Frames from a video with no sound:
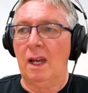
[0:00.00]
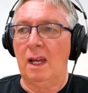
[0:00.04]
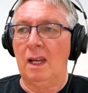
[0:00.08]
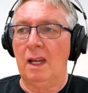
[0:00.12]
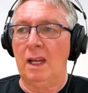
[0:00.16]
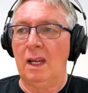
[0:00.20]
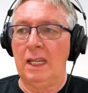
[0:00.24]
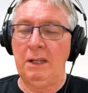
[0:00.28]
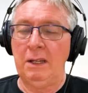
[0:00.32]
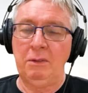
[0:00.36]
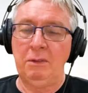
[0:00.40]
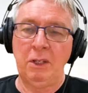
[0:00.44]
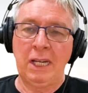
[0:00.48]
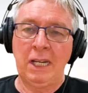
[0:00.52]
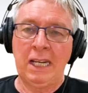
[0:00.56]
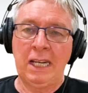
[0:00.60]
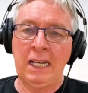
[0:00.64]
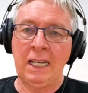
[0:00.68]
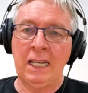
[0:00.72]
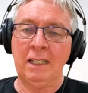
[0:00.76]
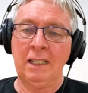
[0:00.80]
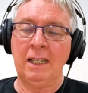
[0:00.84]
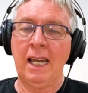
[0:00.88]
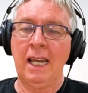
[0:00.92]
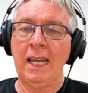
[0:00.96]
If you're
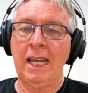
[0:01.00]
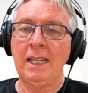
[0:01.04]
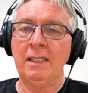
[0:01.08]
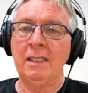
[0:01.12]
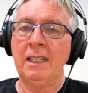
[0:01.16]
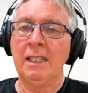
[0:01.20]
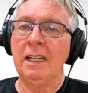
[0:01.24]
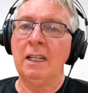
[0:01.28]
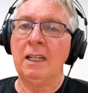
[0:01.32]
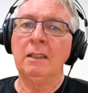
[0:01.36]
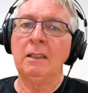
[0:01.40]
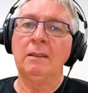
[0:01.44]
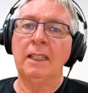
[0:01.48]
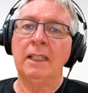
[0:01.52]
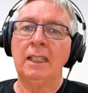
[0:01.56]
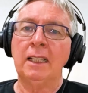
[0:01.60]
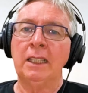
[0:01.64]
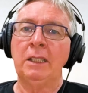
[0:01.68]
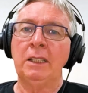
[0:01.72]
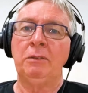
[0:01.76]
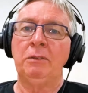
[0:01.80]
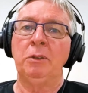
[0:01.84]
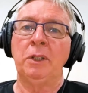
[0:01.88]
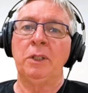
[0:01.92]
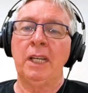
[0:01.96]
getting a taste in it,
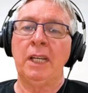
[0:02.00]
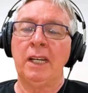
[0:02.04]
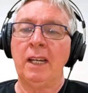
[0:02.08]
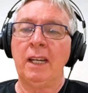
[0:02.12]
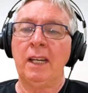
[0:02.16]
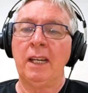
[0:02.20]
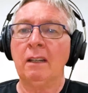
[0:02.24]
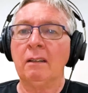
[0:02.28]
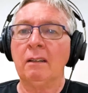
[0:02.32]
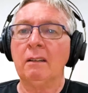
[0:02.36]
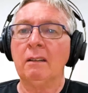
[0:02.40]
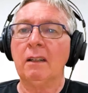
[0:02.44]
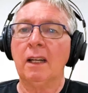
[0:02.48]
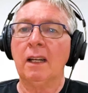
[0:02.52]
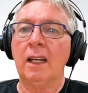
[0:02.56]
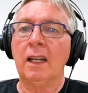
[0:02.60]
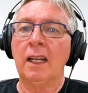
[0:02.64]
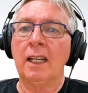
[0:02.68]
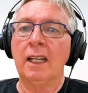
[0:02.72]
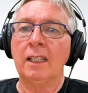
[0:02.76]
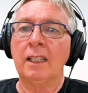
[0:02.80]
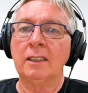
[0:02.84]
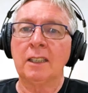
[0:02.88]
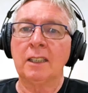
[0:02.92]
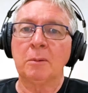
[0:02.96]
and if you're getting
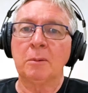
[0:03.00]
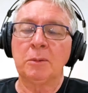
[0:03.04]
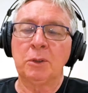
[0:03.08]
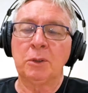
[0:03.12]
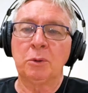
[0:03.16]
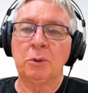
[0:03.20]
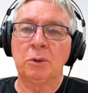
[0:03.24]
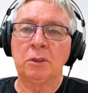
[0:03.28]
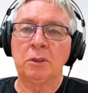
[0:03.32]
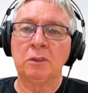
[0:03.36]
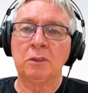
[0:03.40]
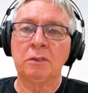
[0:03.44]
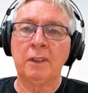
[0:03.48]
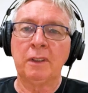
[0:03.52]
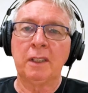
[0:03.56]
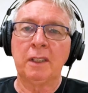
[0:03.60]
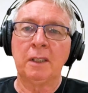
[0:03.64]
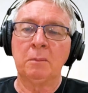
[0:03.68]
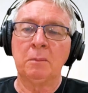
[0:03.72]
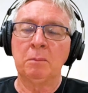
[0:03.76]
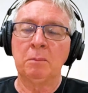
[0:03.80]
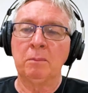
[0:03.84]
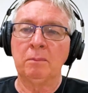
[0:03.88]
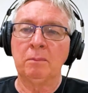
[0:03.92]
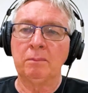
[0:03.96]
some sort of
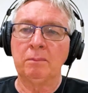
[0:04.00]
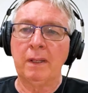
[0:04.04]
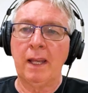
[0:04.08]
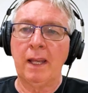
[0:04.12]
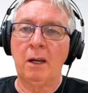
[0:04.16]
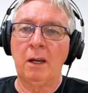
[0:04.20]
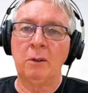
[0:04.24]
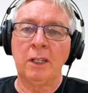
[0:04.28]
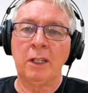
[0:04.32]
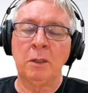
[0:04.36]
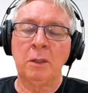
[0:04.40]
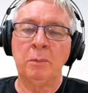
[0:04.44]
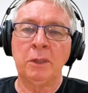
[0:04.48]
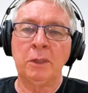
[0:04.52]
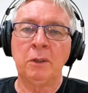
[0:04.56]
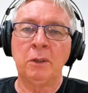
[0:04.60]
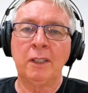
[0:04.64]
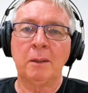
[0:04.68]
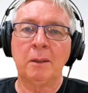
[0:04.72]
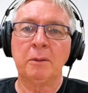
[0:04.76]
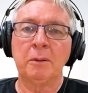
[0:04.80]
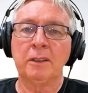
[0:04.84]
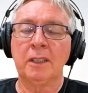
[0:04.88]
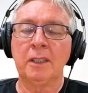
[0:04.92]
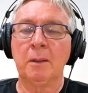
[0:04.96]
algae
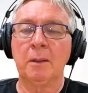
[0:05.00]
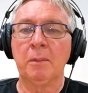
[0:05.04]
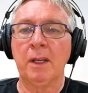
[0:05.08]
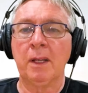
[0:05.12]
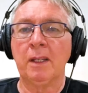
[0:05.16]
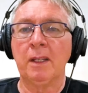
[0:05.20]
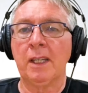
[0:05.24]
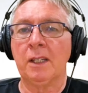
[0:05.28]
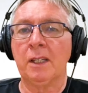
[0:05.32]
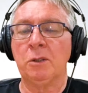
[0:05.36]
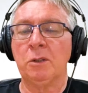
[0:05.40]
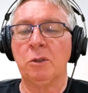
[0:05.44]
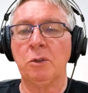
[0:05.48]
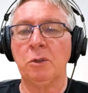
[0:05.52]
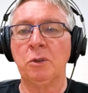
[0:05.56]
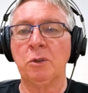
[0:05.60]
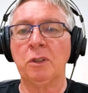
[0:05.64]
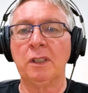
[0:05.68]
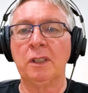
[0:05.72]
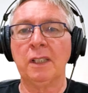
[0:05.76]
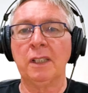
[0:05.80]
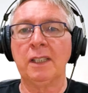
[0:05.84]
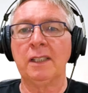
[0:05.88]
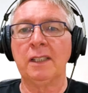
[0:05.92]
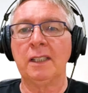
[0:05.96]
buildup or something, yes, you
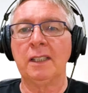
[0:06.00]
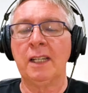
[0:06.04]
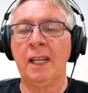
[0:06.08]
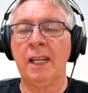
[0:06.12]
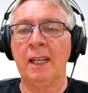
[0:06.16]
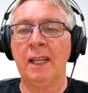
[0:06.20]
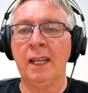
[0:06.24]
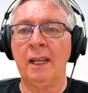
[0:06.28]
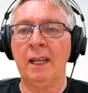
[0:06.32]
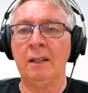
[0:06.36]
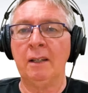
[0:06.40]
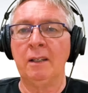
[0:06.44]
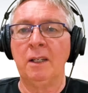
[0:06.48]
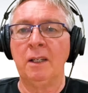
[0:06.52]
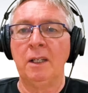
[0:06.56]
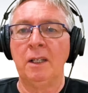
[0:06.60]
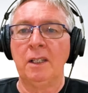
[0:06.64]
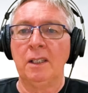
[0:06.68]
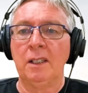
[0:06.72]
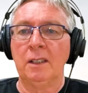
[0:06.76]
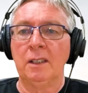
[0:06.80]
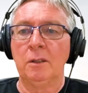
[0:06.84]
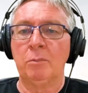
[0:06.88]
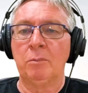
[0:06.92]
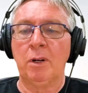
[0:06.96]
should clean the tank out.
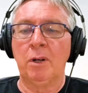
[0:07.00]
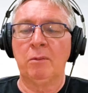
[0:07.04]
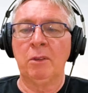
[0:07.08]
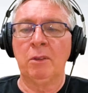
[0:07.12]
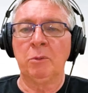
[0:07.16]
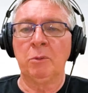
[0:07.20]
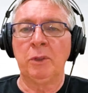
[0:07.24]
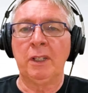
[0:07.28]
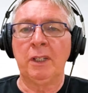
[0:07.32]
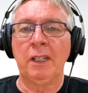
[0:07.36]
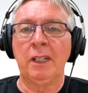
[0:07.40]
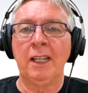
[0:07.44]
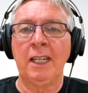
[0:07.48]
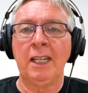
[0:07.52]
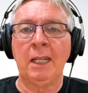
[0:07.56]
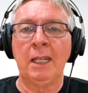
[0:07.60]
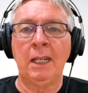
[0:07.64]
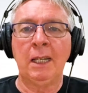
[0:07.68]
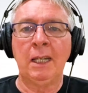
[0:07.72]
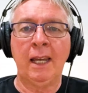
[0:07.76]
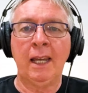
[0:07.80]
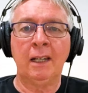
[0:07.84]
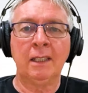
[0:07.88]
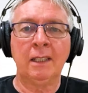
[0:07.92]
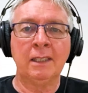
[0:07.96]
The problem with
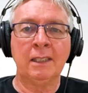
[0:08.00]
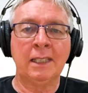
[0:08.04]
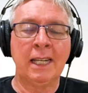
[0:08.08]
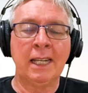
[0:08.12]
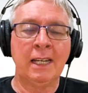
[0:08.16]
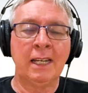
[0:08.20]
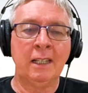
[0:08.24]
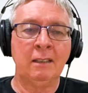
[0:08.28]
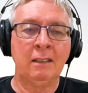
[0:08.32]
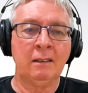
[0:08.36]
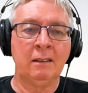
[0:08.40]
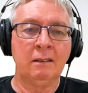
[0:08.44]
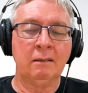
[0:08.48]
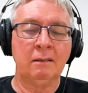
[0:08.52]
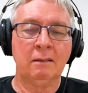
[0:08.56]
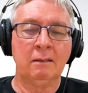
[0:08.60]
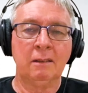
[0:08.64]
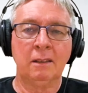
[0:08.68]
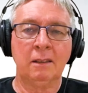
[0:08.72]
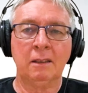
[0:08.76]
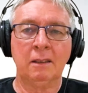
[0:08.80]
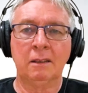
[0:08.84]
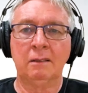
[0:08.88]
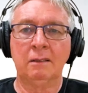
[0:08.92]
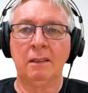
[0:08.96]
cleaning it out is getting
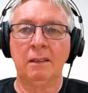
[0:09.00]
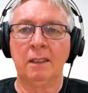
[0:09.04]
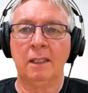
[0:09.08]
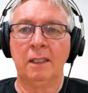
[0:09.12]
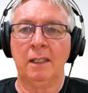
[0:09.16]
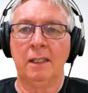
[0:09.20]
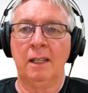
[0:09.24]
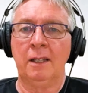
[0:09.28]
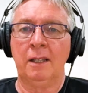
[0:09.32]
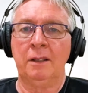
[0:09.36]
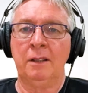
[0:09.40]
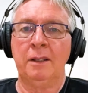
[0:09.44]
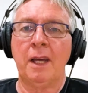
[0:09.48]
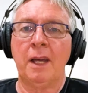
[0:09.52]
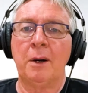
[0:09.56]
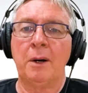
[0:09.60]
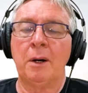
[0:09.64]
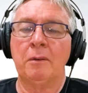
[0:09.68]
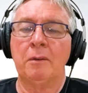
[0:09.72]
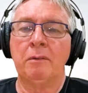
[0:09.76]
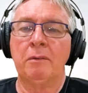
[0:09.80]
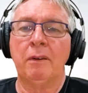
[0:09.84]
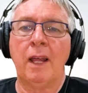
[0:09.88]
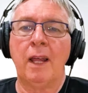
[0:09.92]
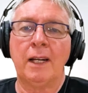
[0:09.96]
a
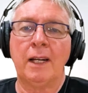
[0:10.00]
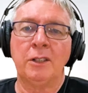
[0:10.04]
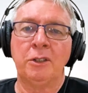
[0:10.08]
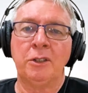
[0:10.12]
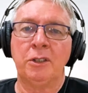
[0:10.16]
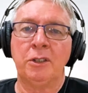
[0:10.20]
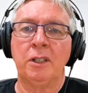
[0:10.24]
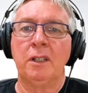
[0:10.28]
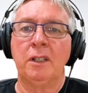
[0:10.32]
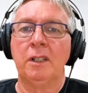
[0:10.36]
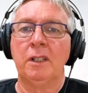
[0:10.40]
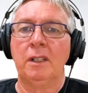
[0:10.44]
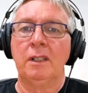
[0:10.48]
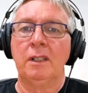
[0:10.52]
thorough flush.